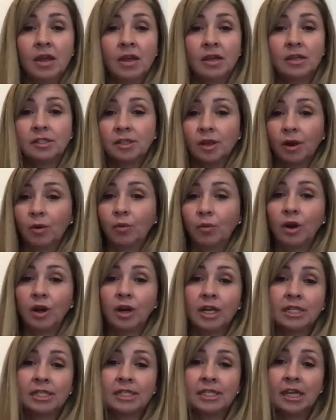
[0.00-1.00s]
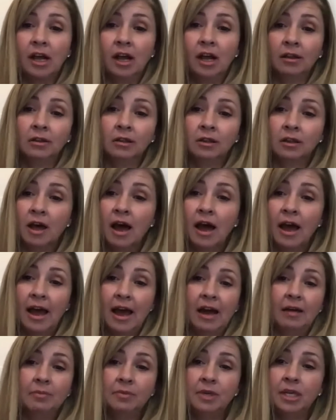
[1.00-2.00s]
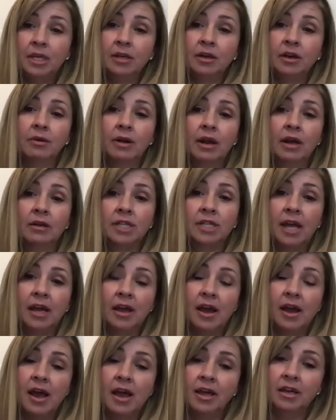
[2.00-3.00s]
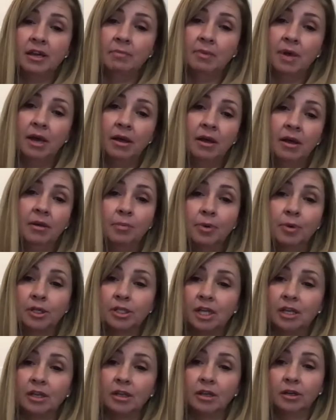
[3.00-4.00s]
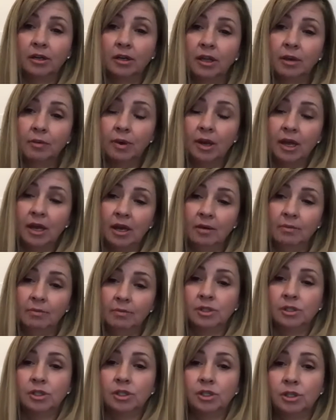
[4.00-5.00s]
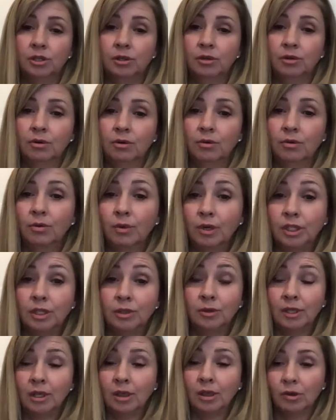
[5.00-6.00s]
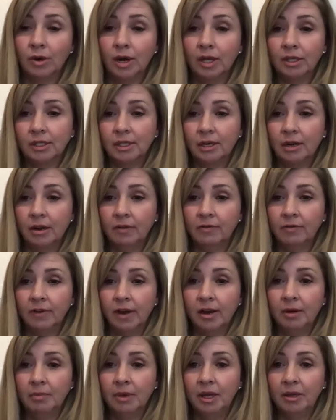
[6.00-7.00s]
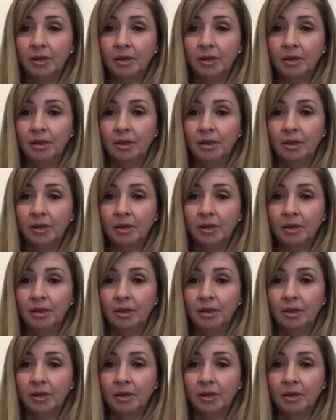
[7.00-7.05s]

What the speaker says: So we're going to see a lot happening around AI and ML, particularly when it comes to reducing threats in our environment.